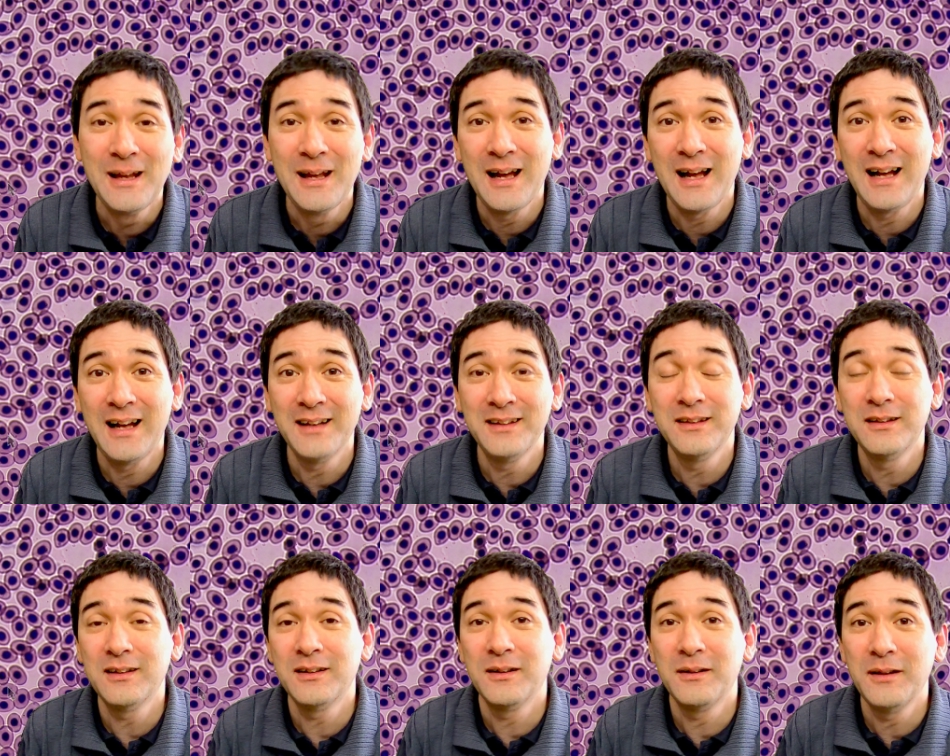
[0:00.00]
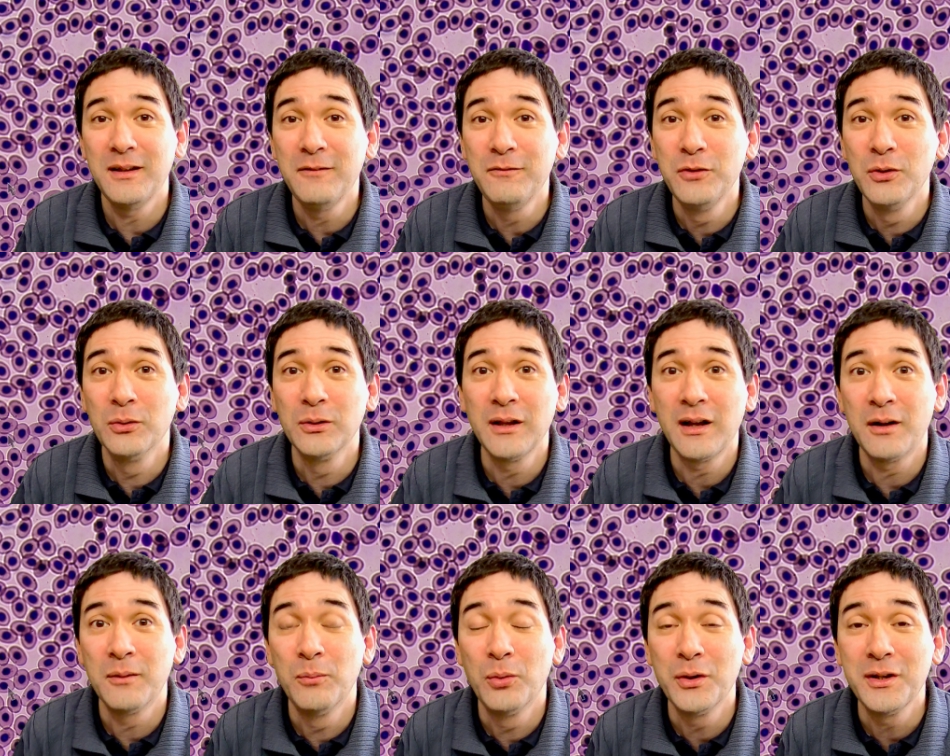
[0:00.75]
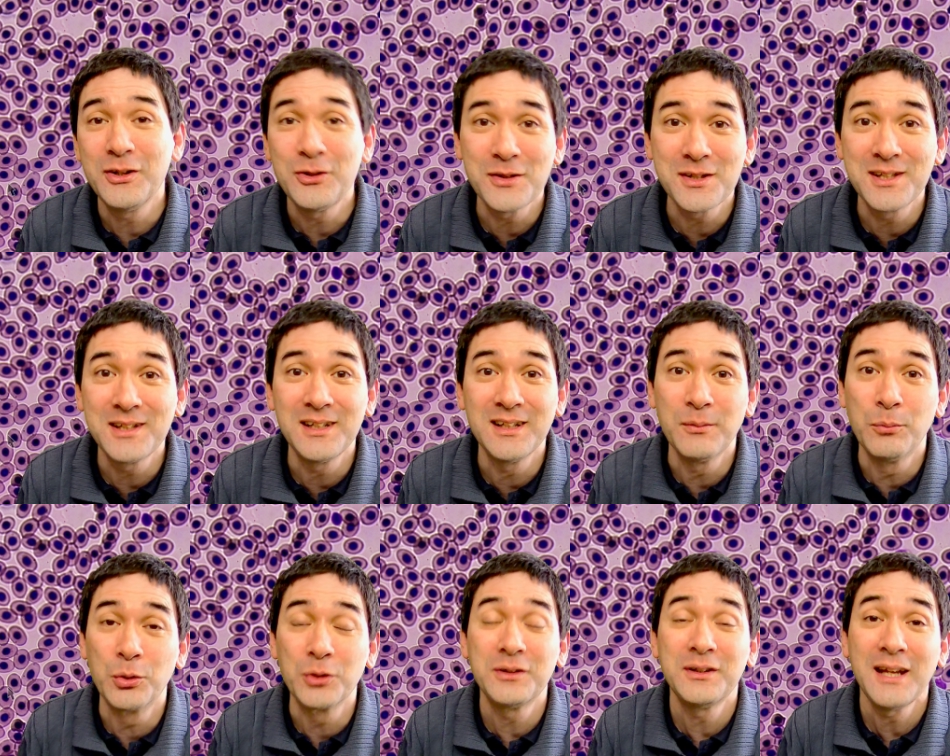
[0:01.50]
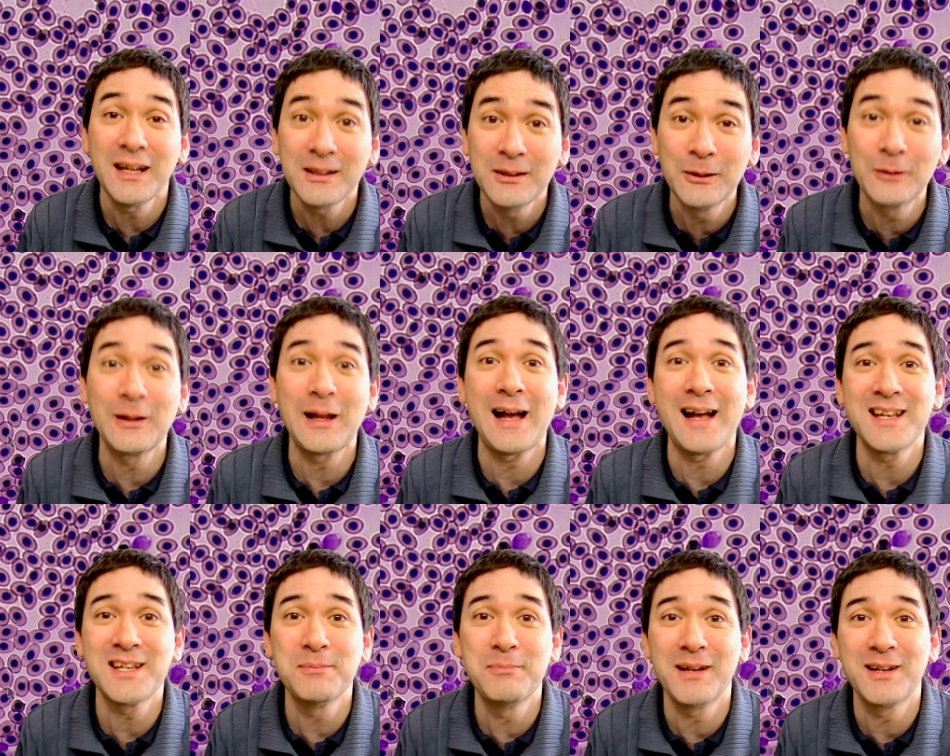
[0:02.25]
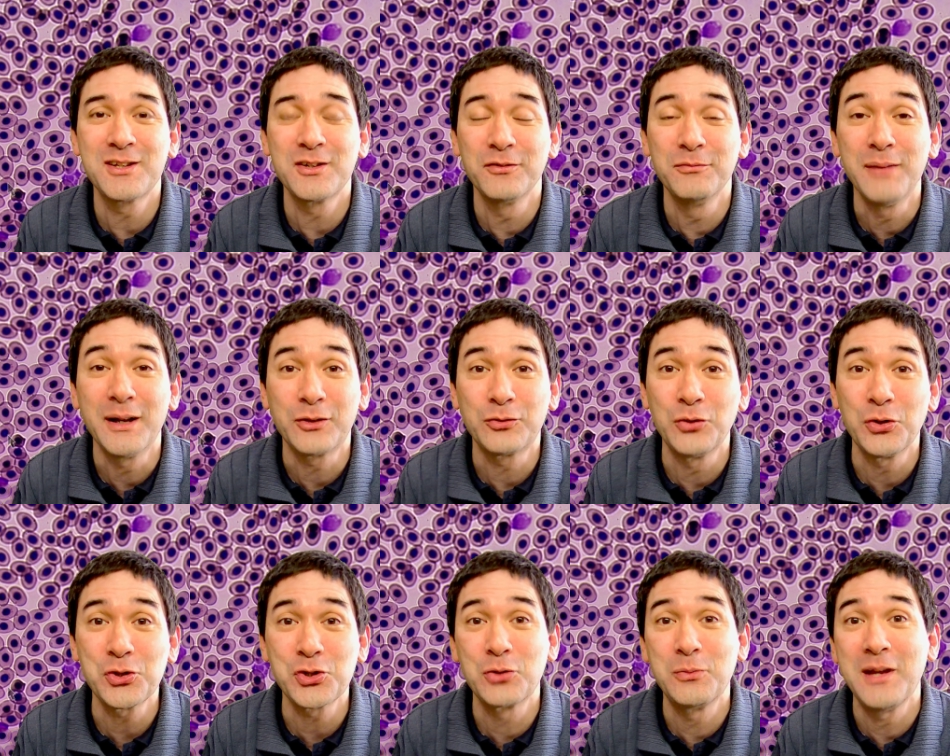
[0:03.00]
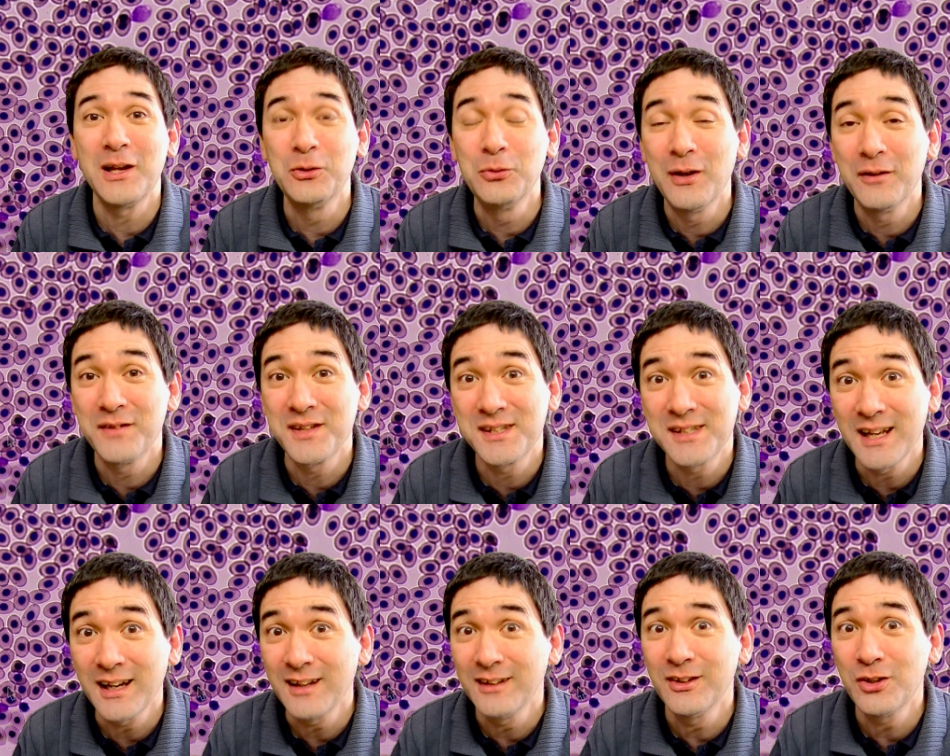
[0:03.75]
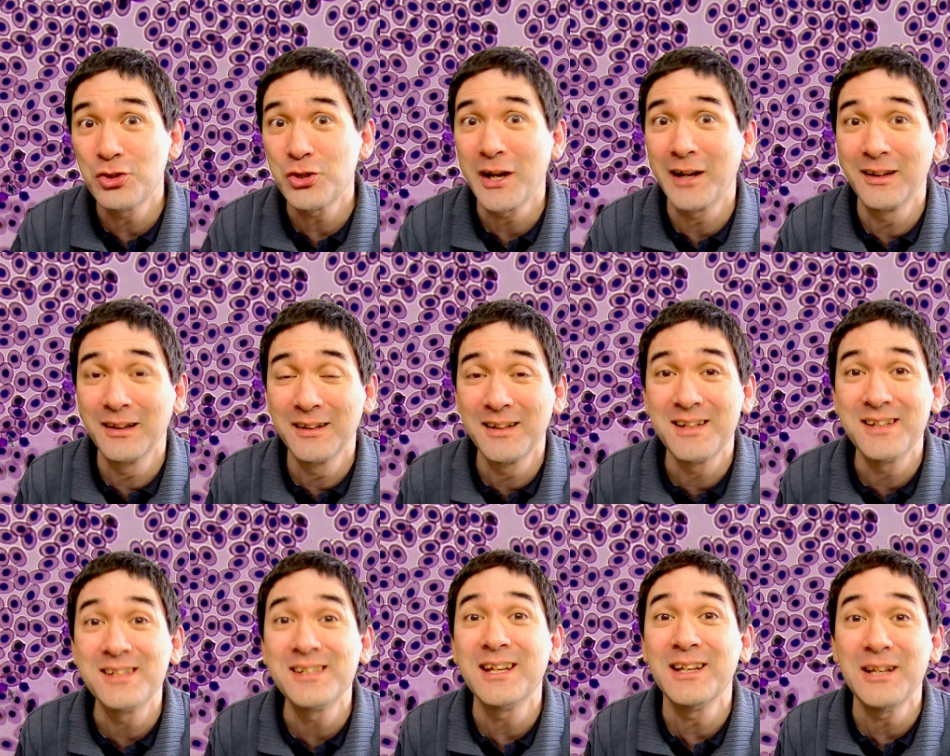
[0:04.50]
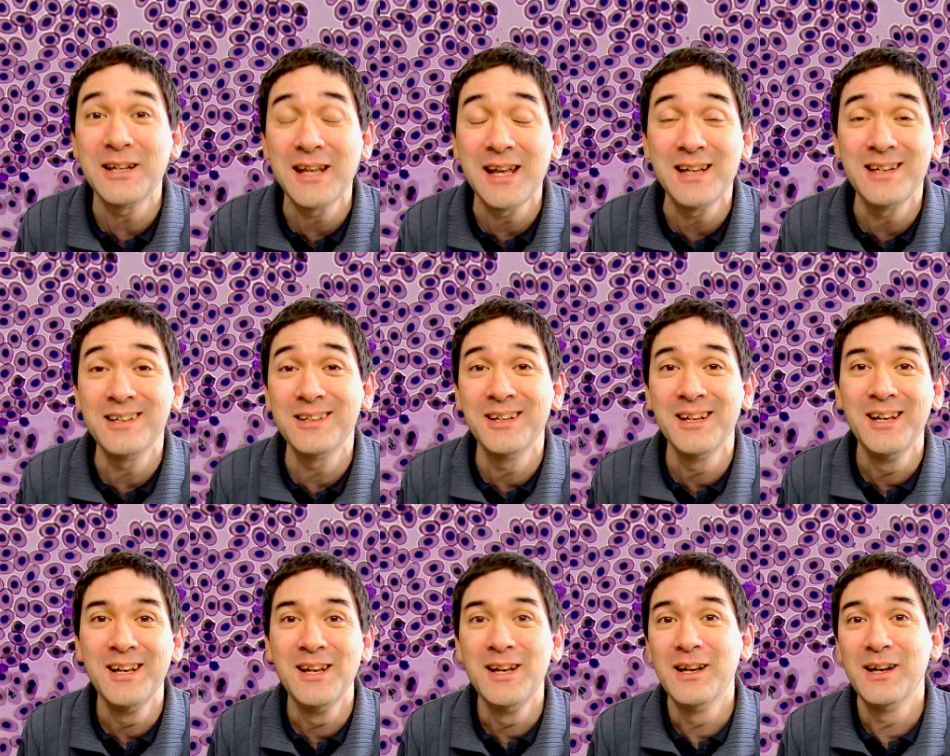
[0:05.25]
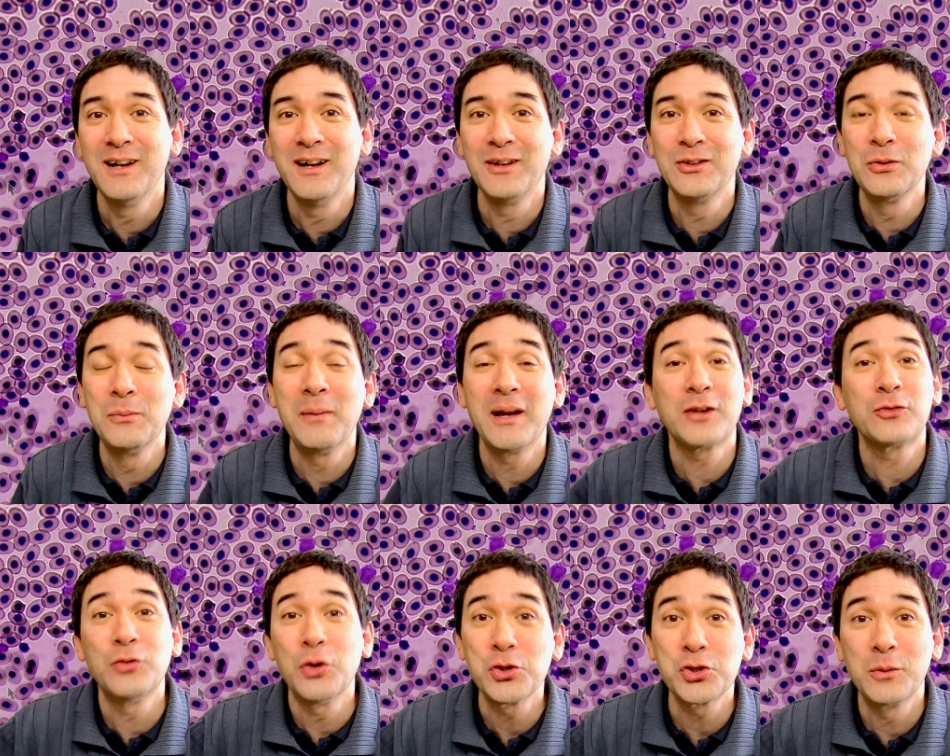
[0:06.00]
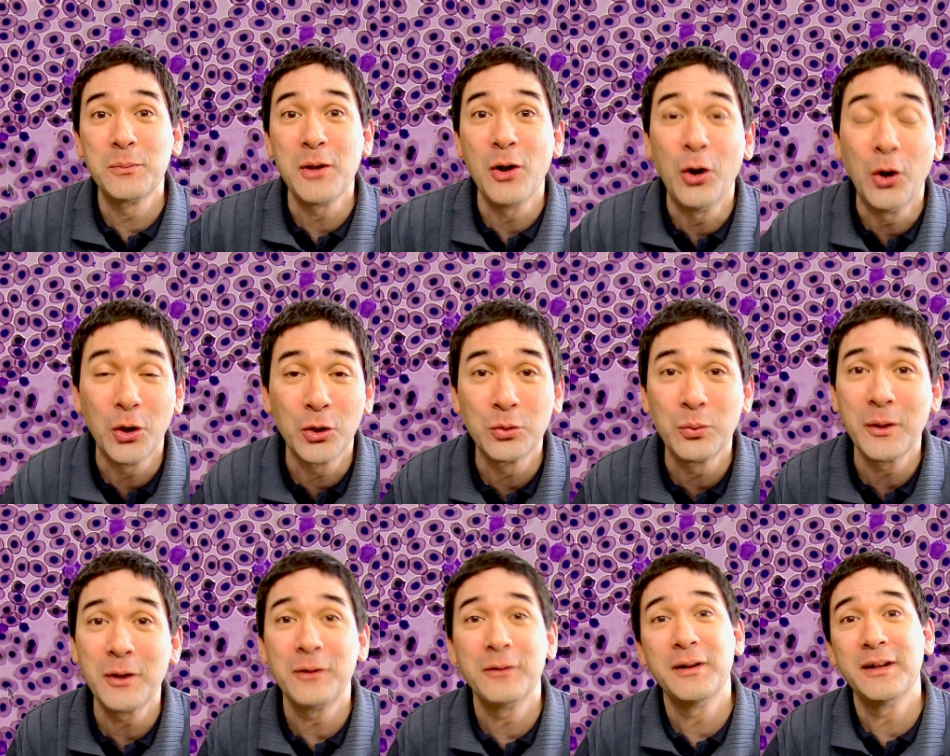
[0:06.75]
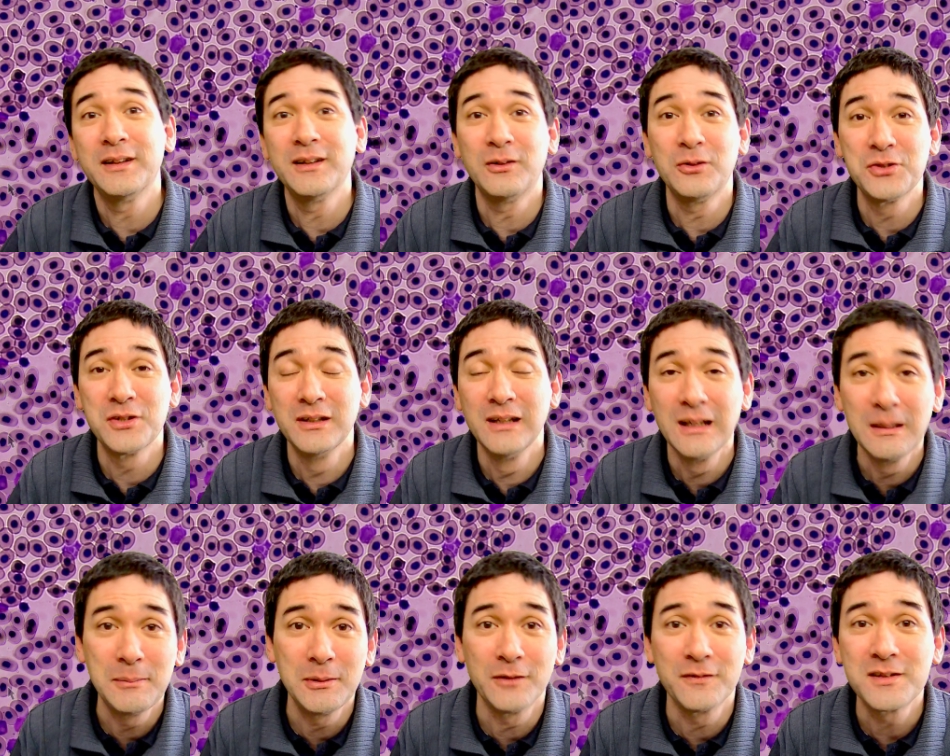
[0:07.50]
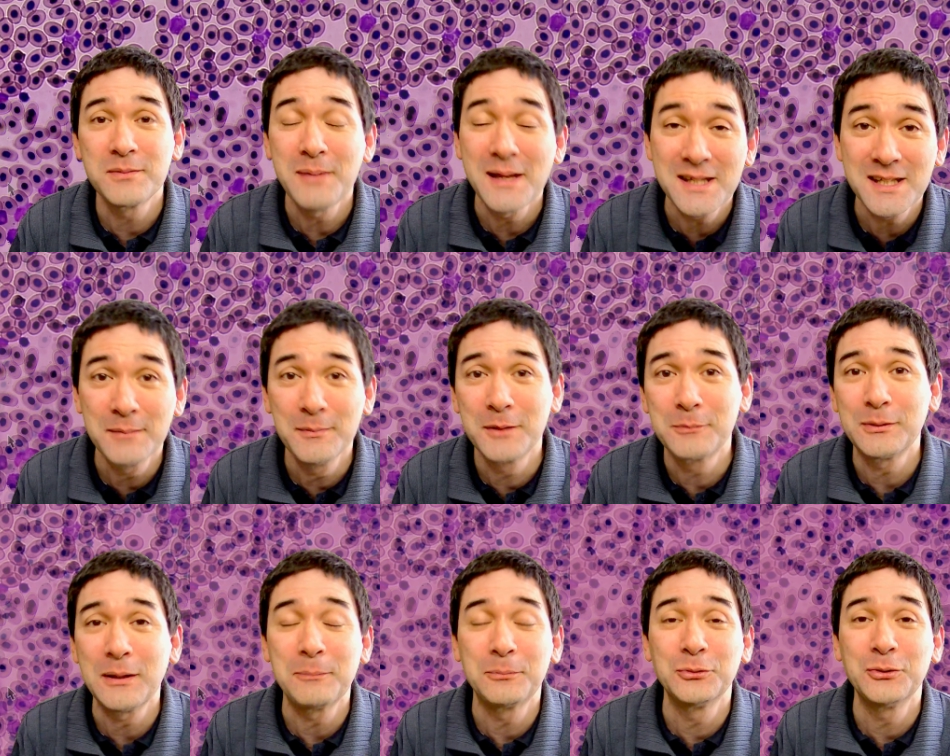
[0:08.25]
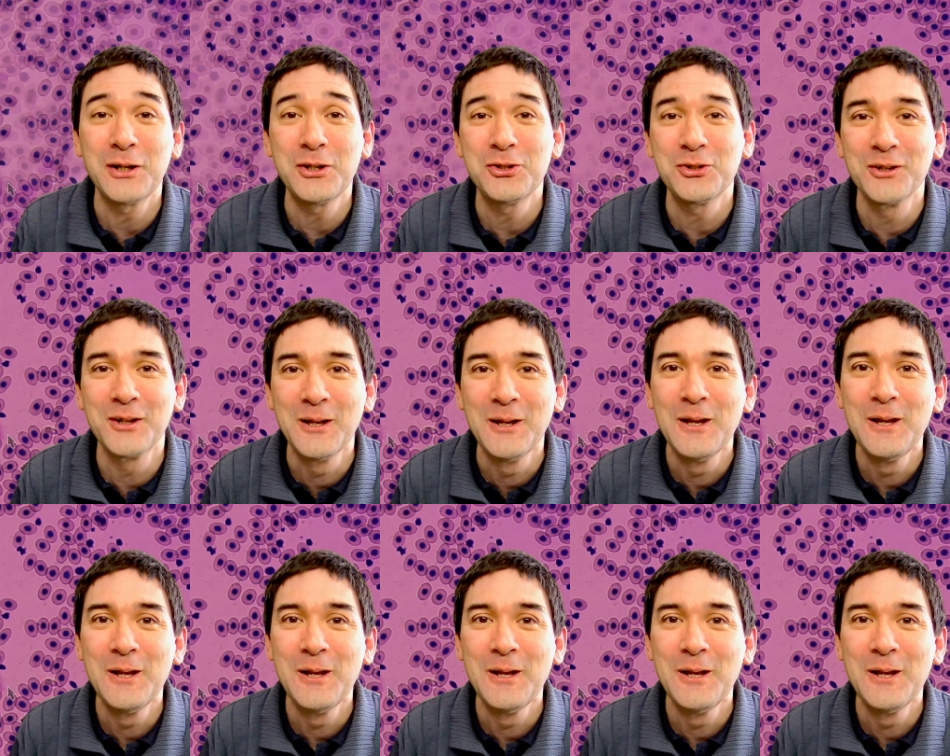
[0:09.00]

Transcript: And uh, if you are more interested in the more technical aspects of microscopy, I do have a second channel that is dedicated uh, to microscopy hardware and also a little bit of specimen preparation.